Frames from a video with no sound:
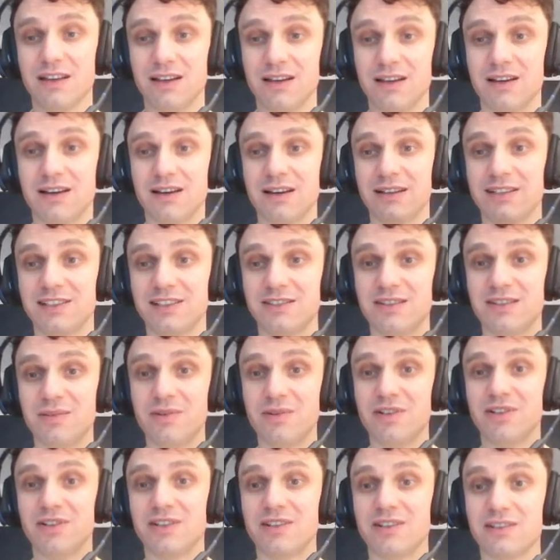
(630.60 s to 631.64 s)

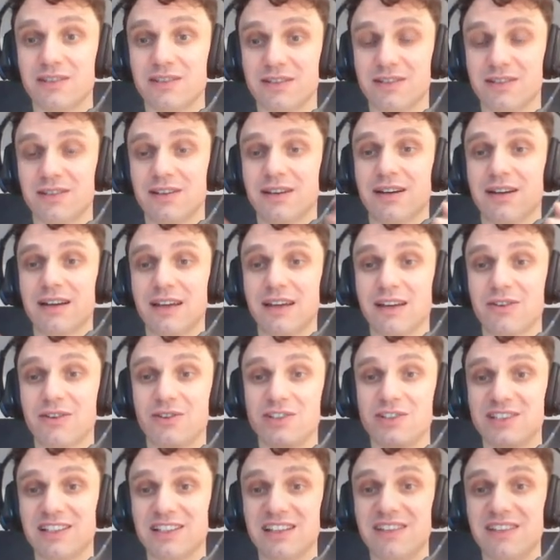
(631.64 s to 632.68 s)
distributed
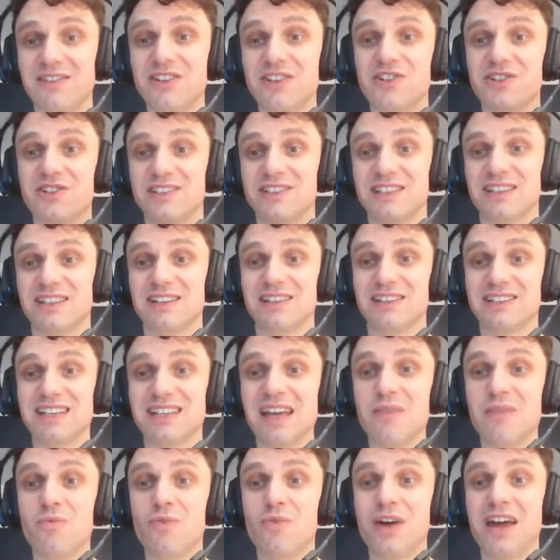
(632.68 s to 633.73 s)
across individuals in the same
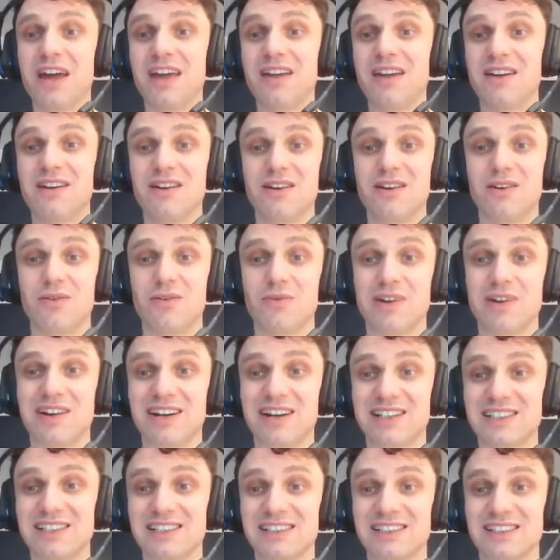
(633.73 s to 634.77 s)
way,
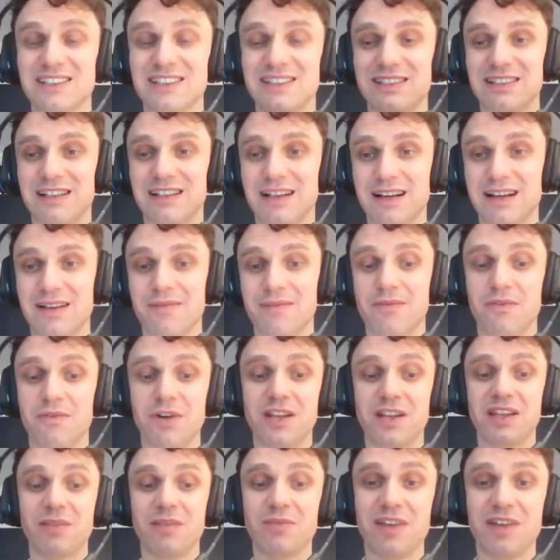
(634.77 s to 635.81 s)
whereas
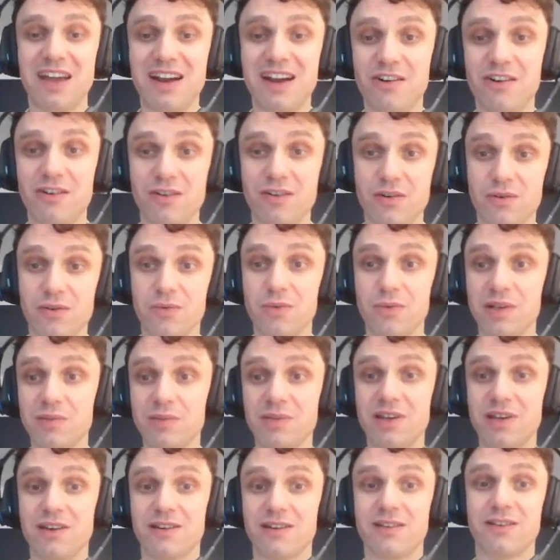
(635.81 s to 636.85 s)
random error will
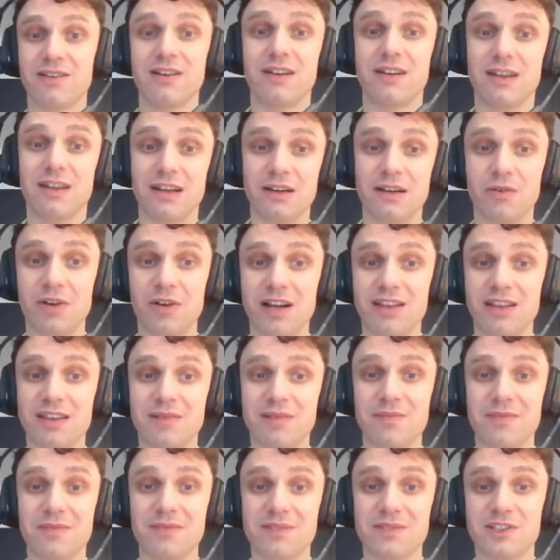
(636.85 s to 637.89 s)
be
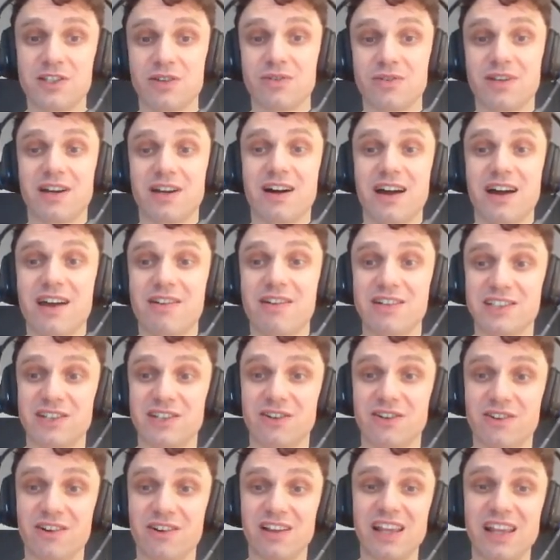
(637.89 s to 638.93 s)
random. So the higher is your
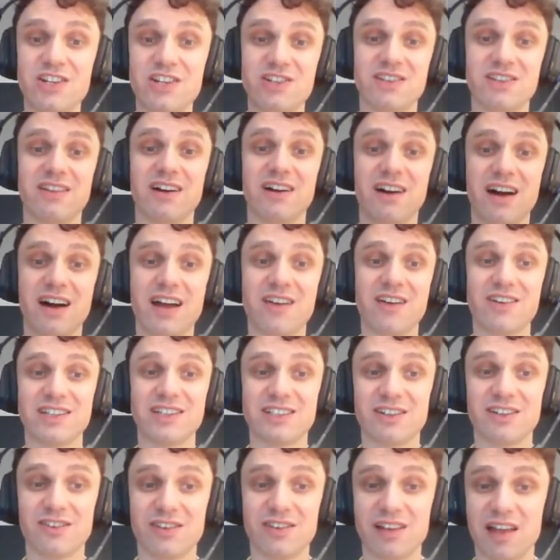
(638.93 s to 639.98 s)
correlation, the higher is
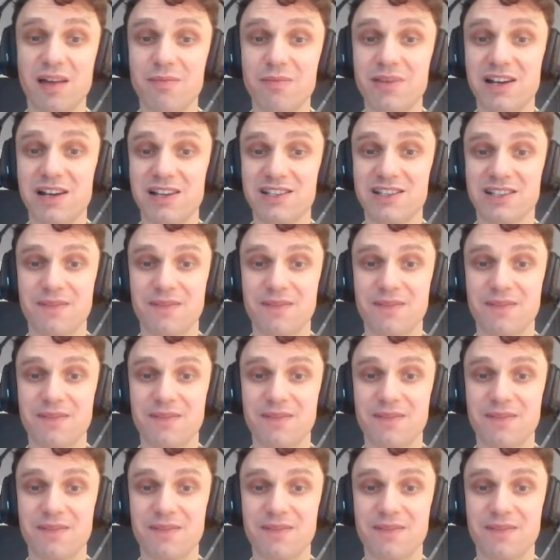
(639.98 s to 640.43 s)
your reliability.